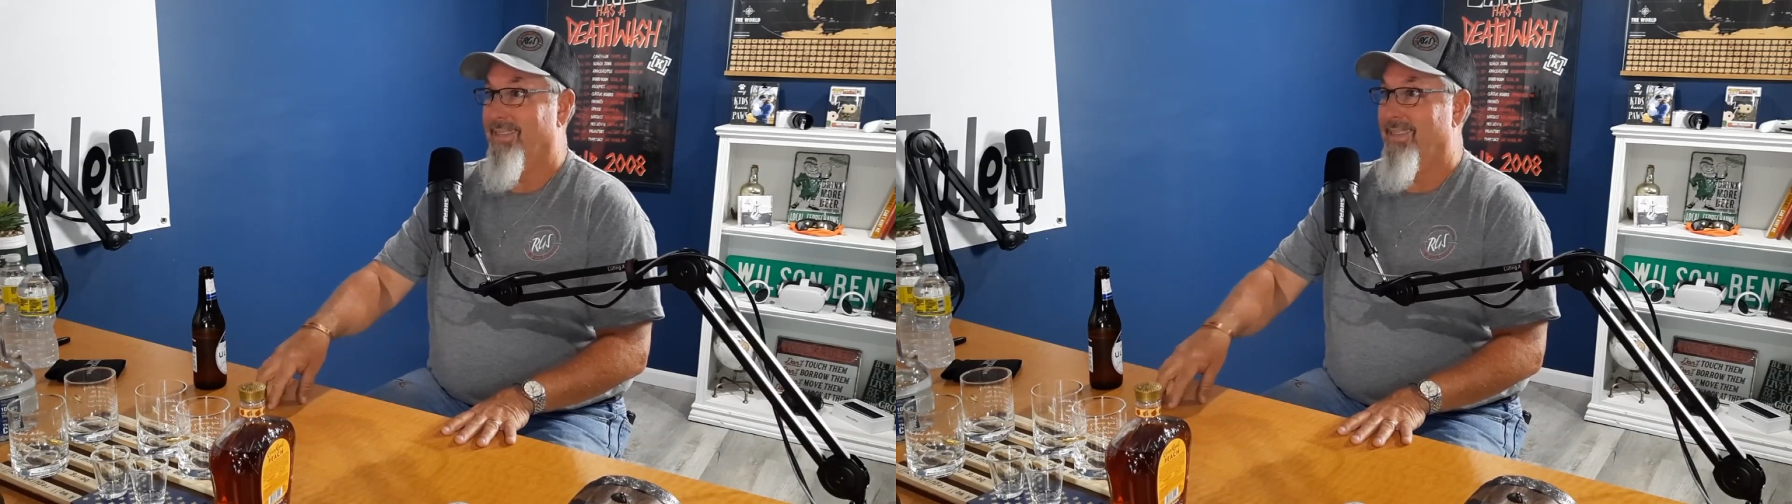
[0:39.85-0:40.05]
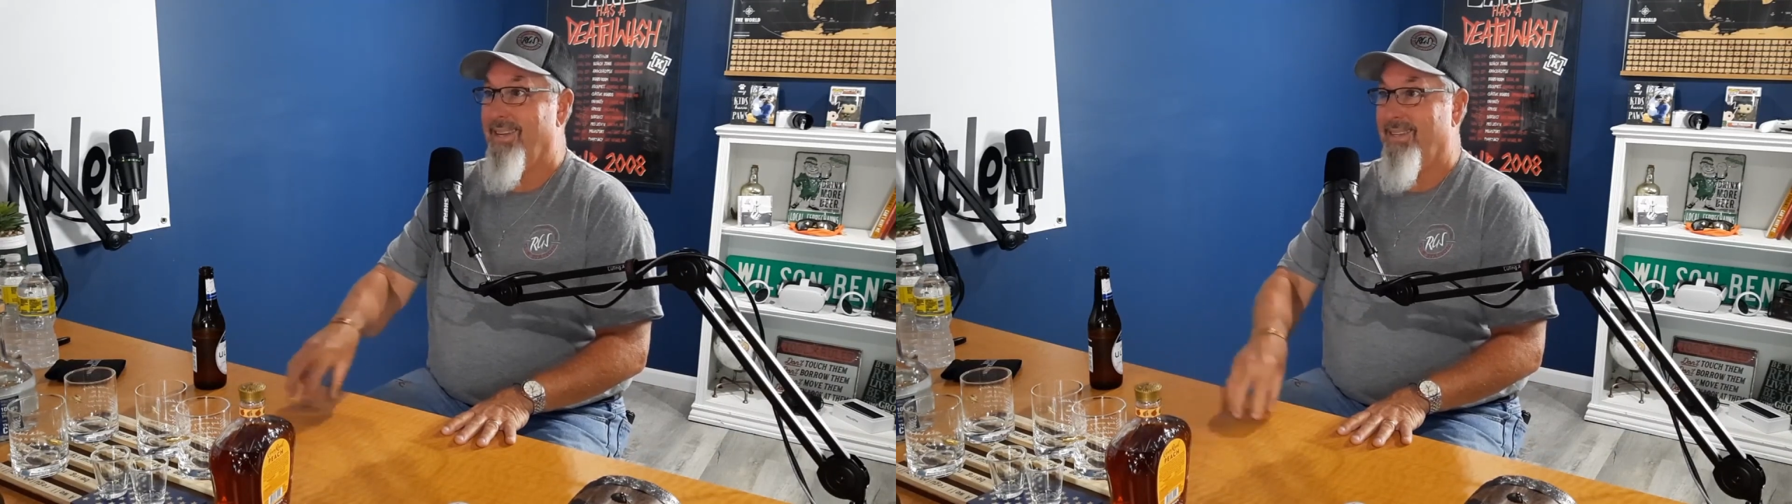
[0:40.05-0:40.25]

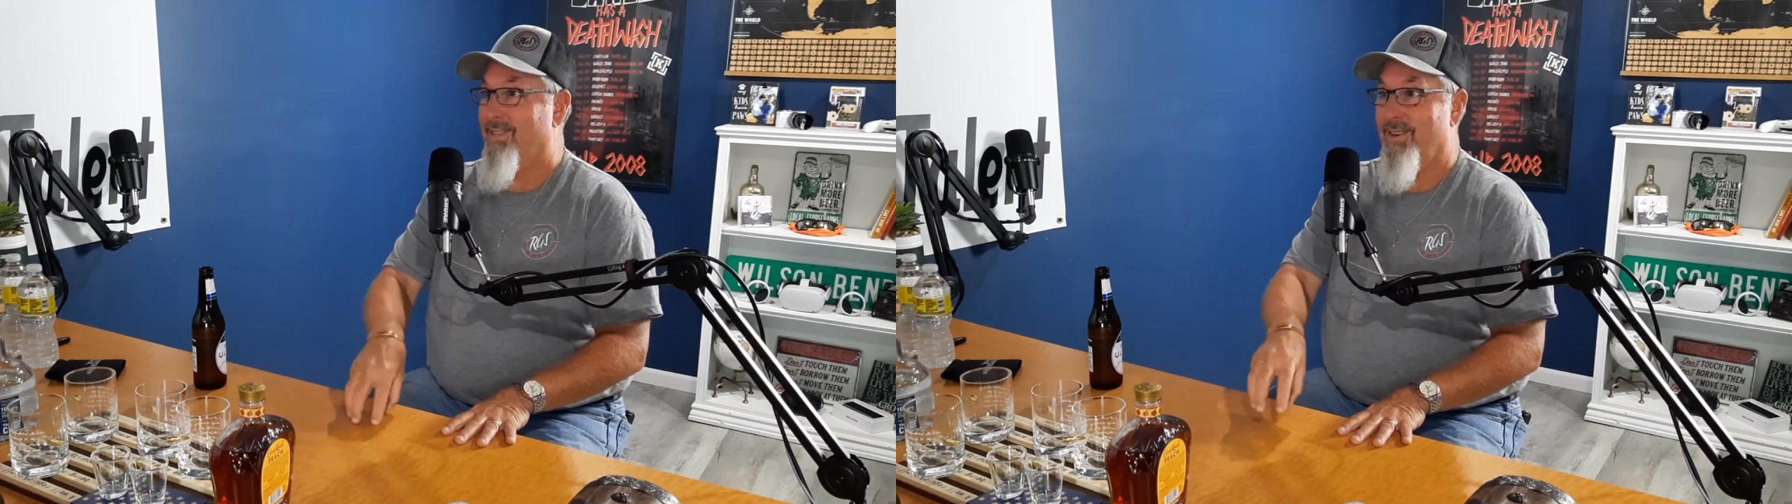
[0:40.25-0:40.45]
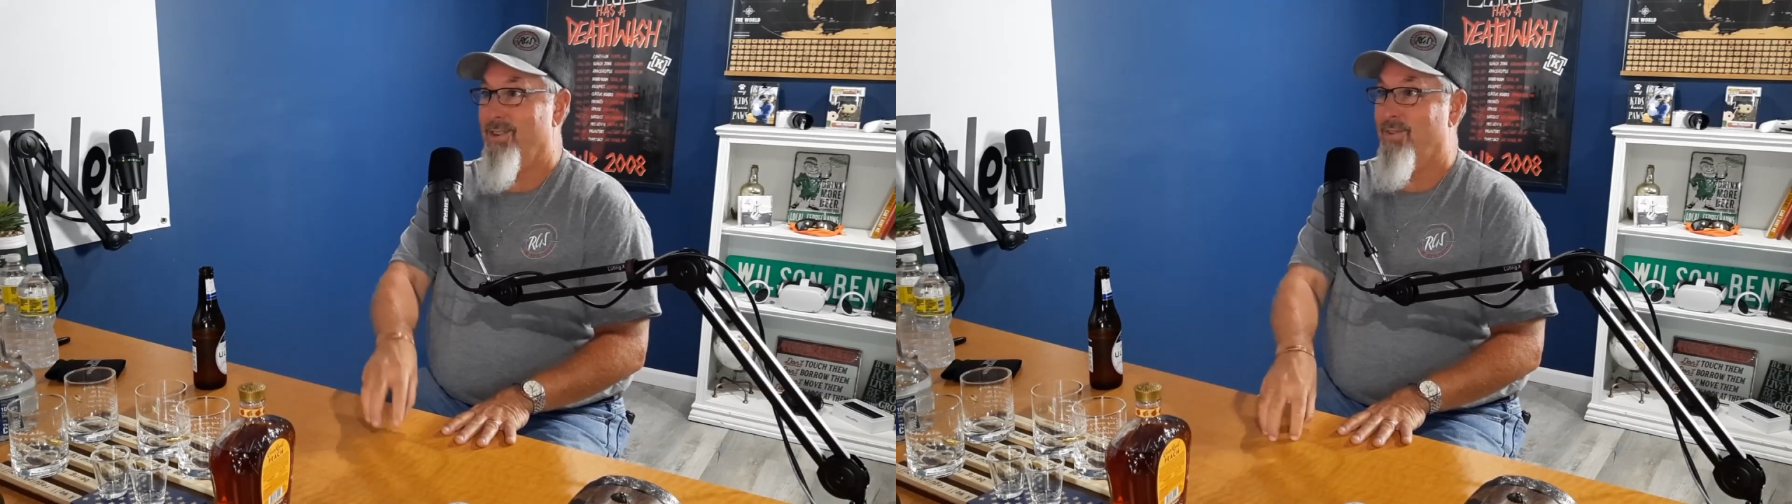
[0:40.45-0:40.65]
They just
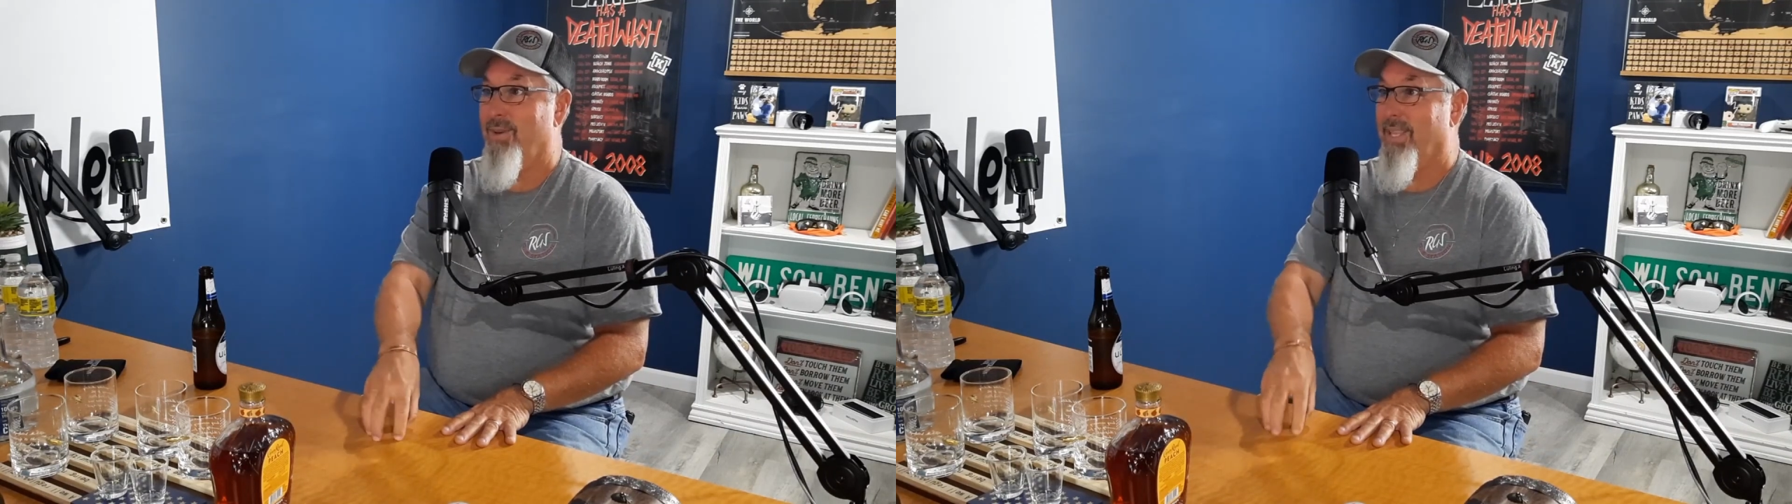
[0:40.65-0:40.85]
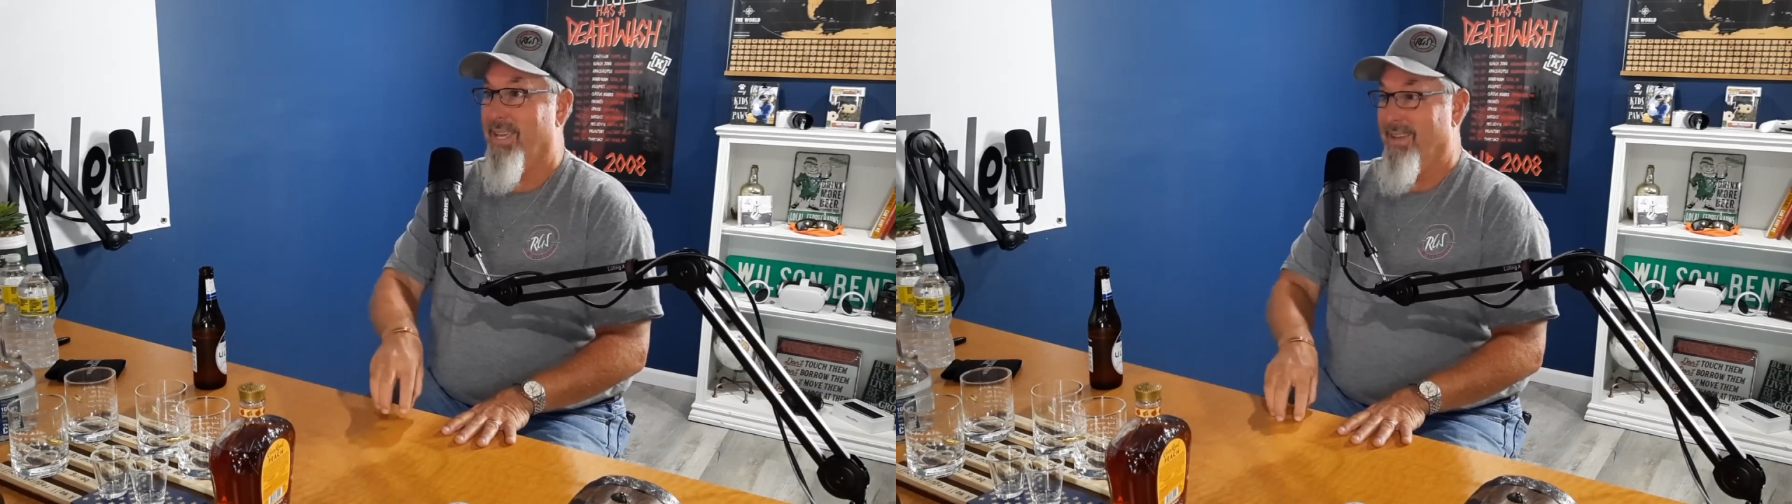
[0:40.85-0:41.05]
started
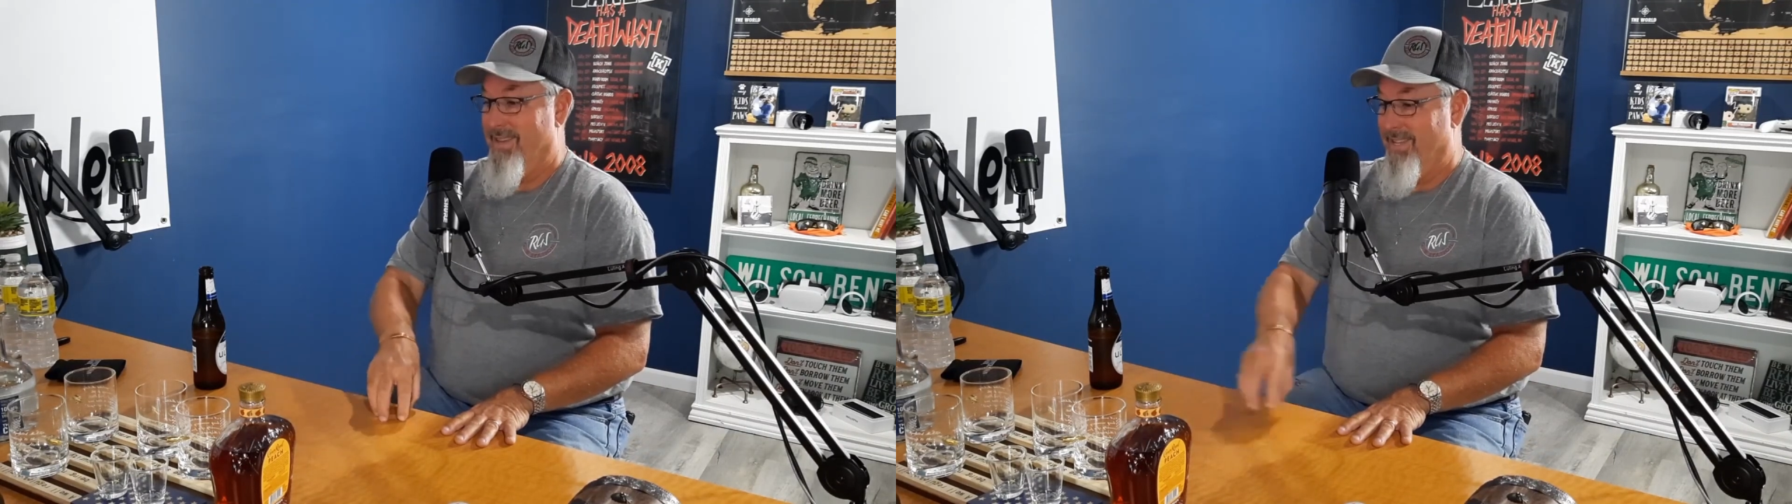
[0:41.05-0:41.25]
drilling